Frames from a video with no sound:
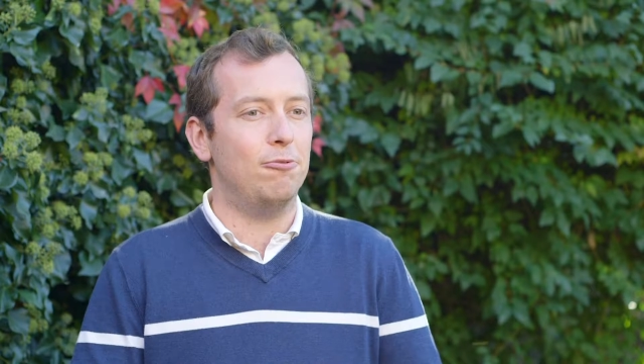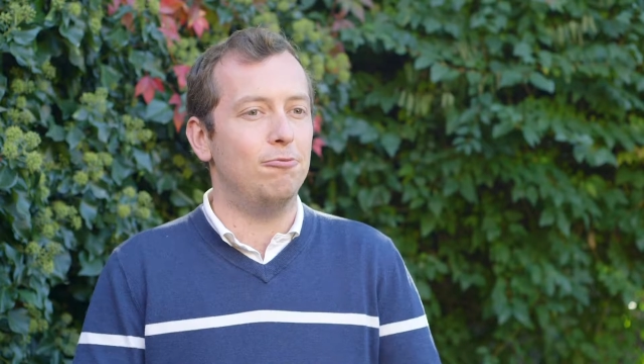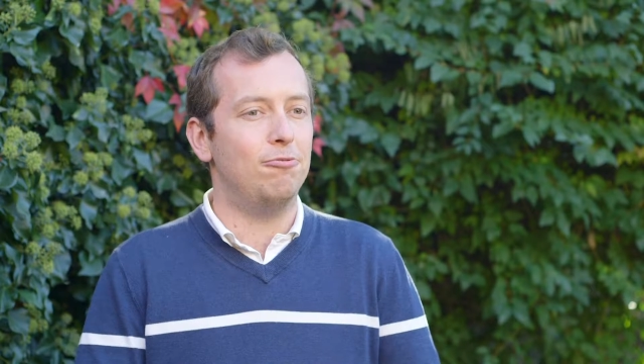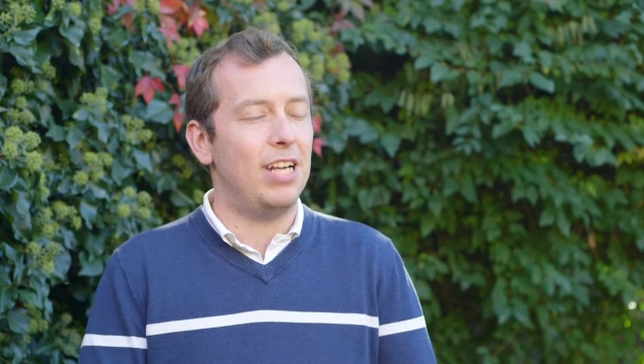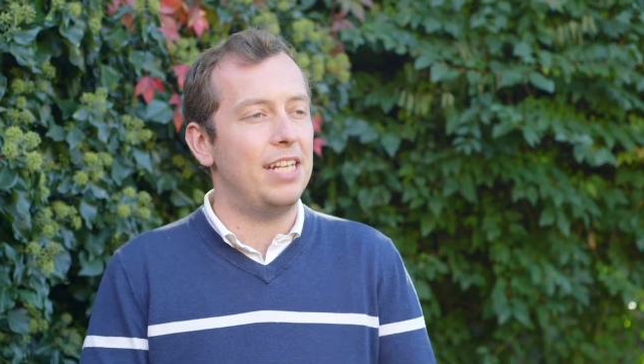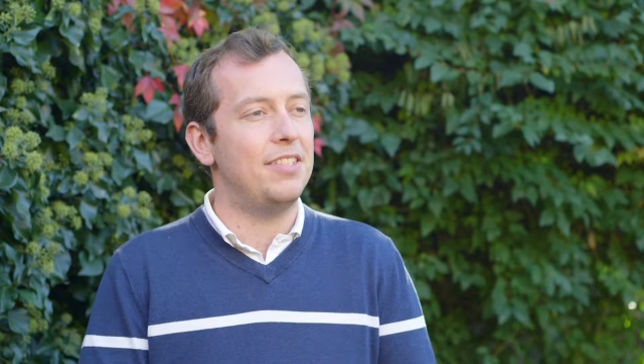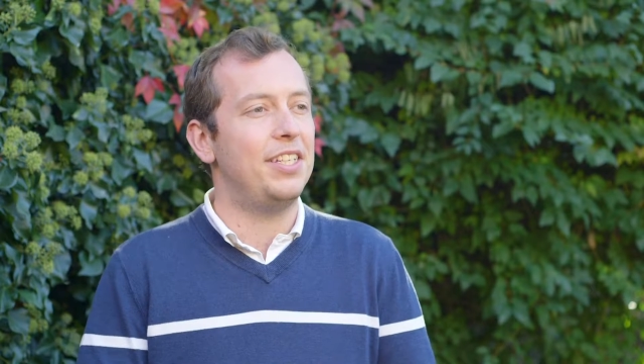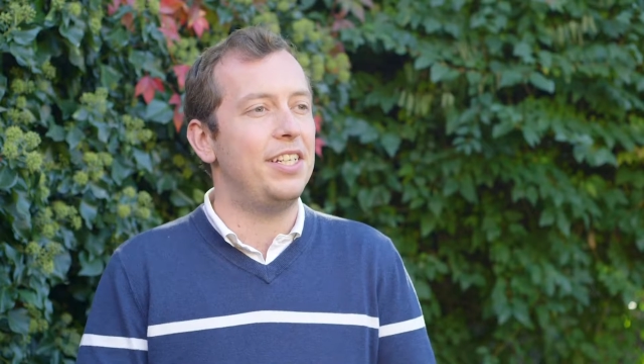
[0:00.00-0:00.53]

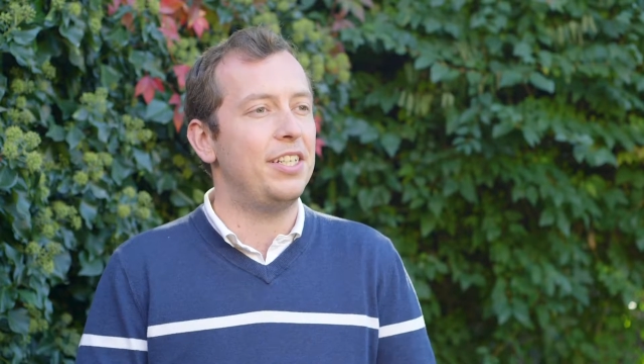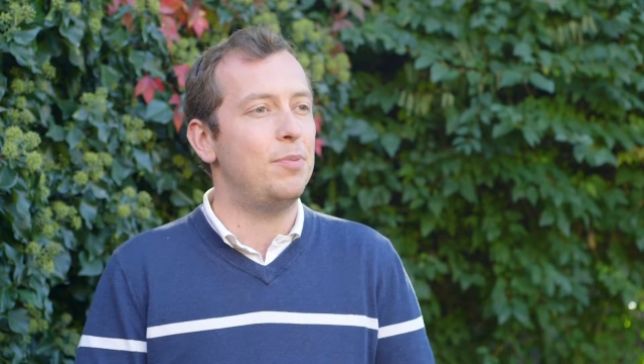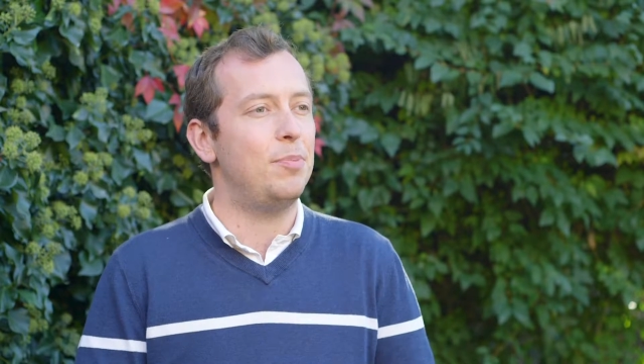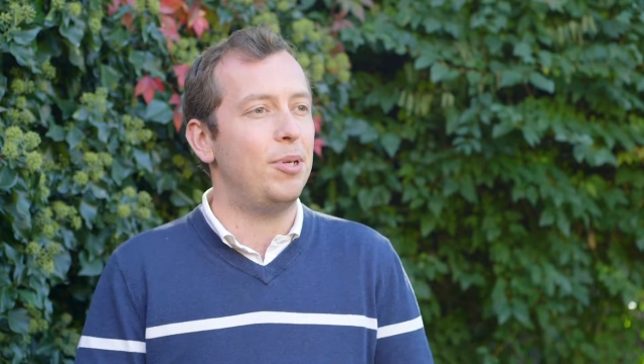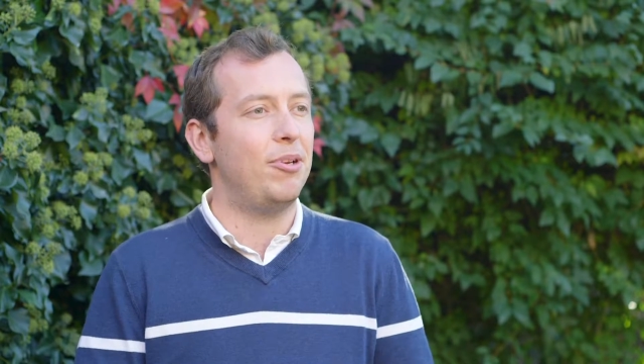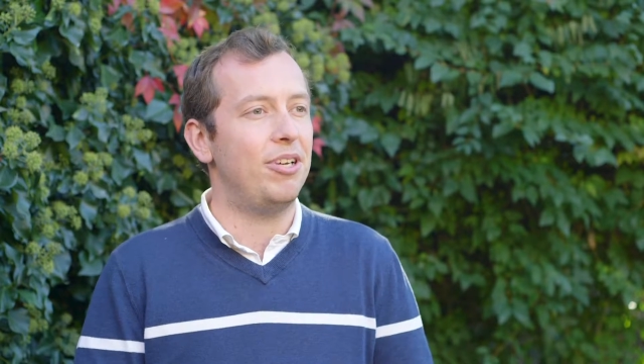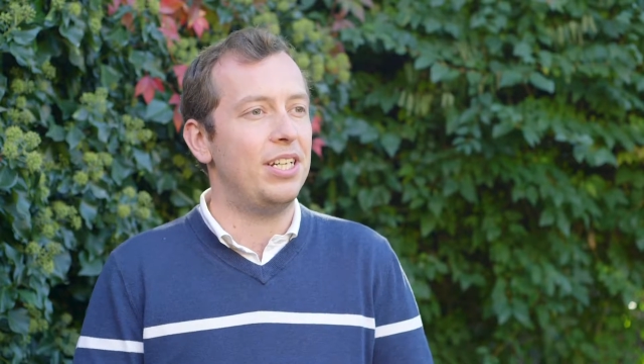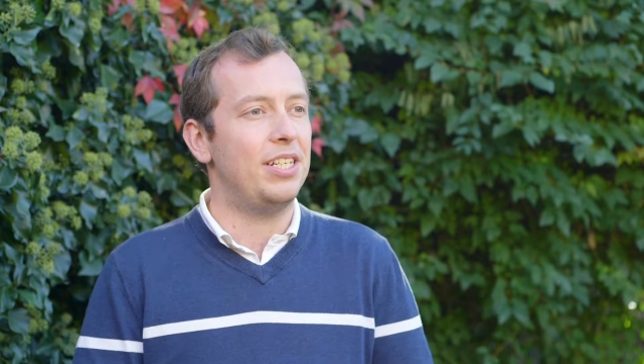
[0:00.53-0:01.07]
rounded
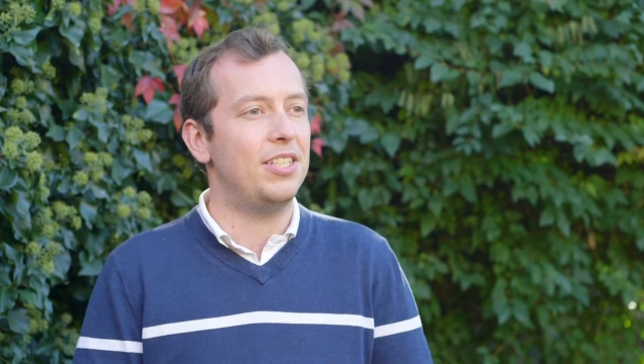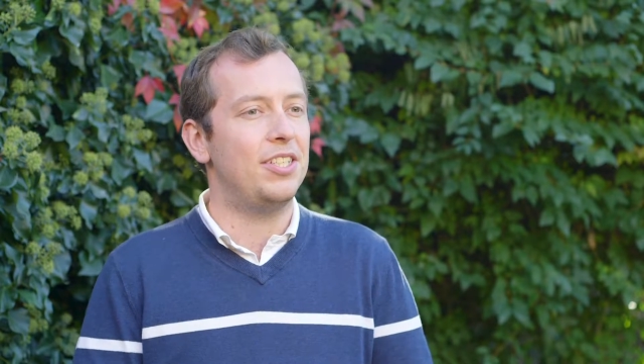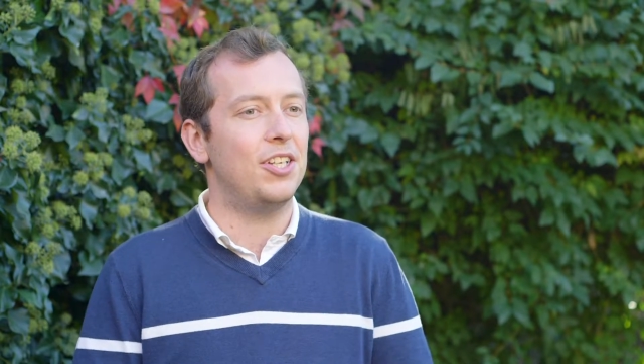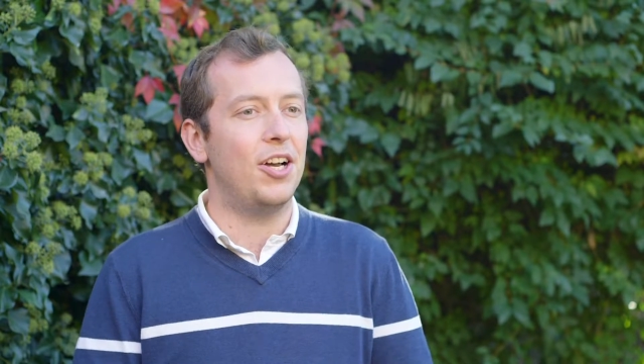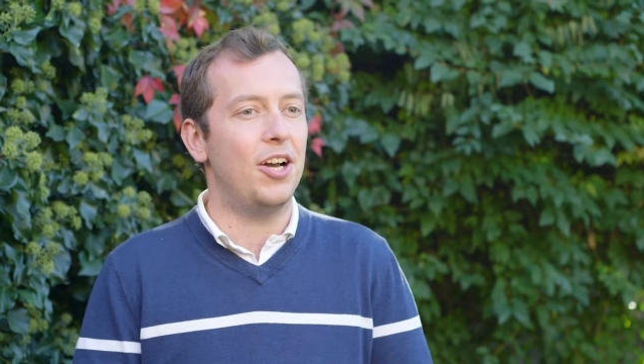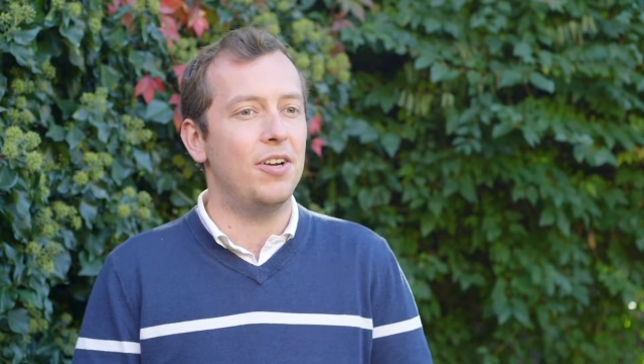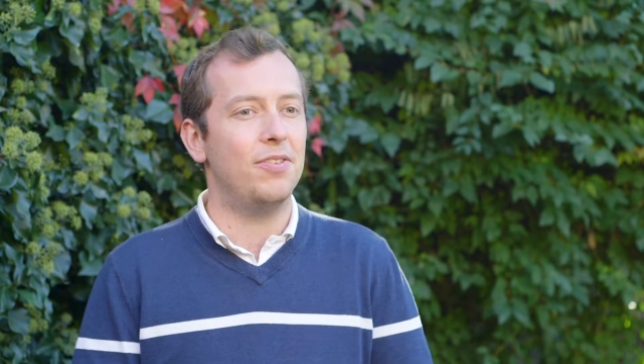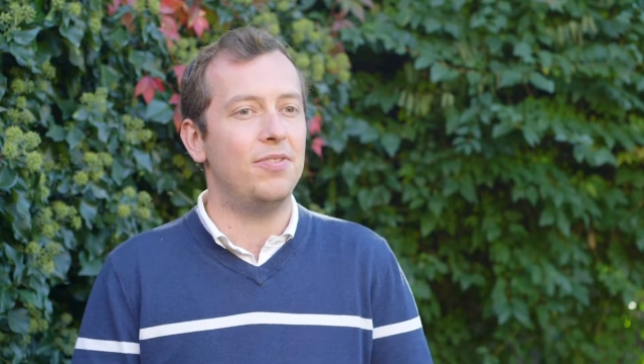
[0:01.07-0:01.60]
experience
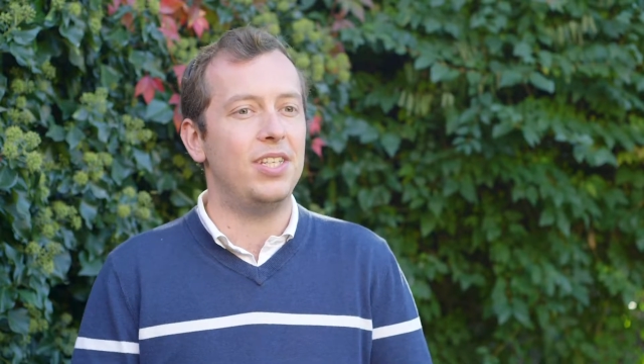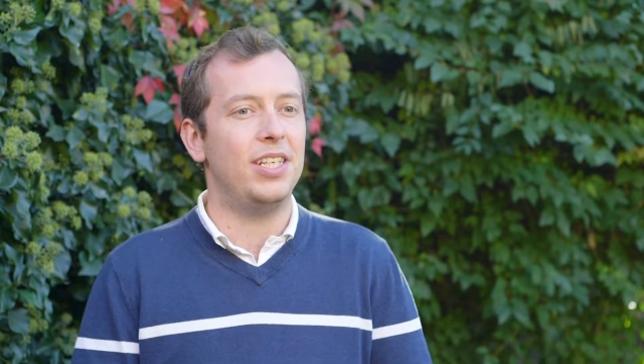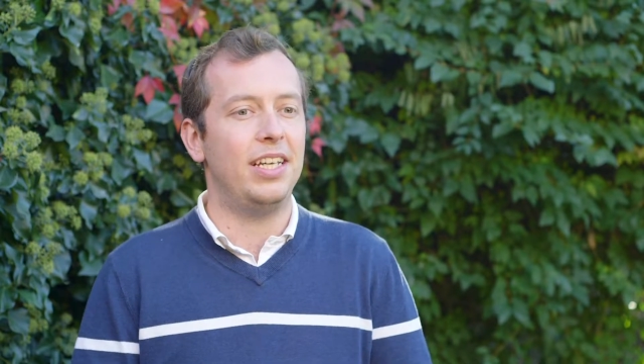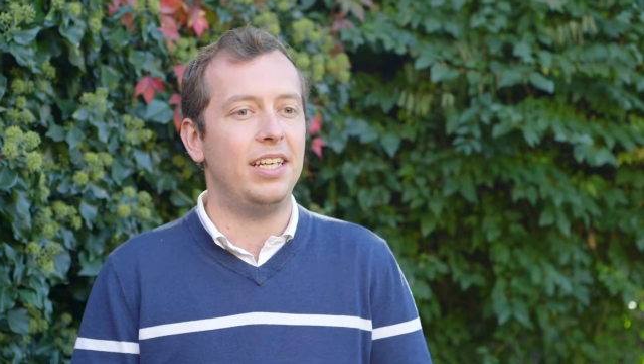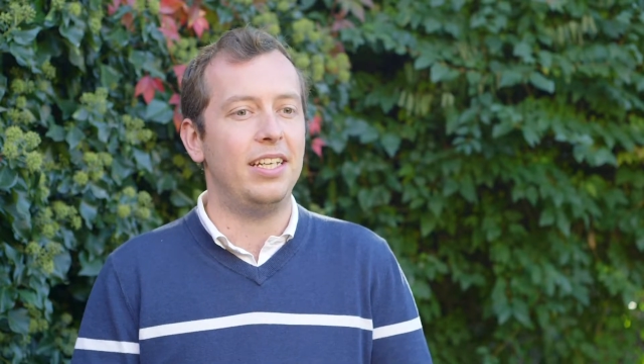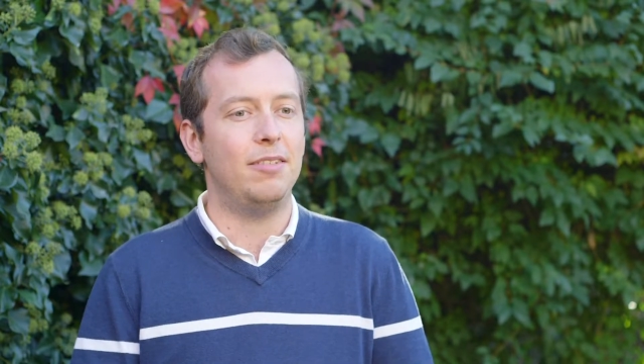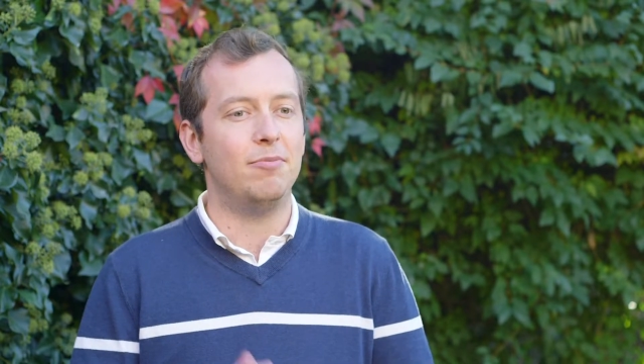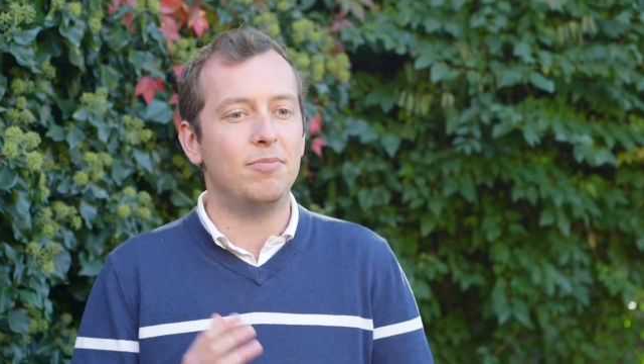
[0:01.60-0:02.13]
of
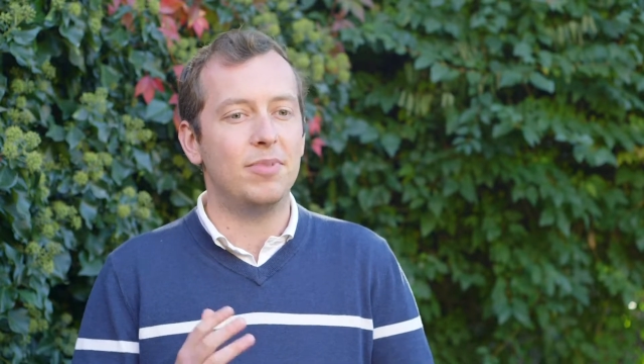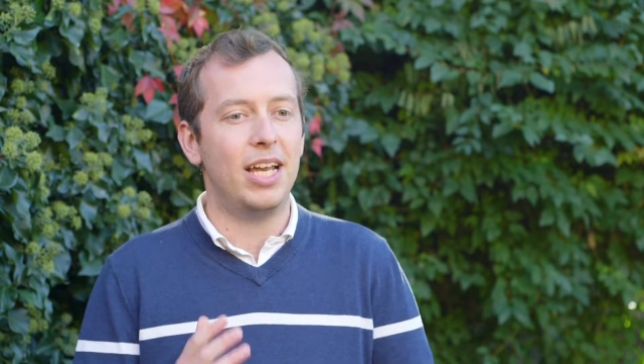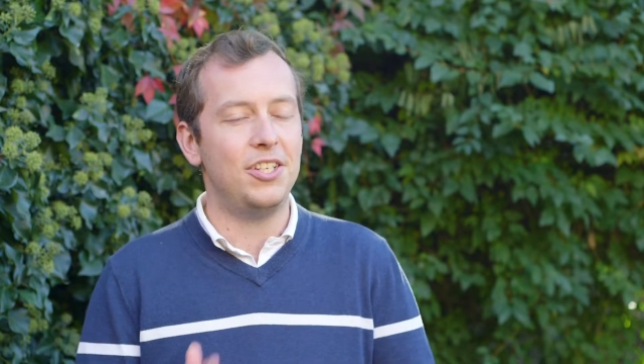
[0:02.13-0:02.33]
the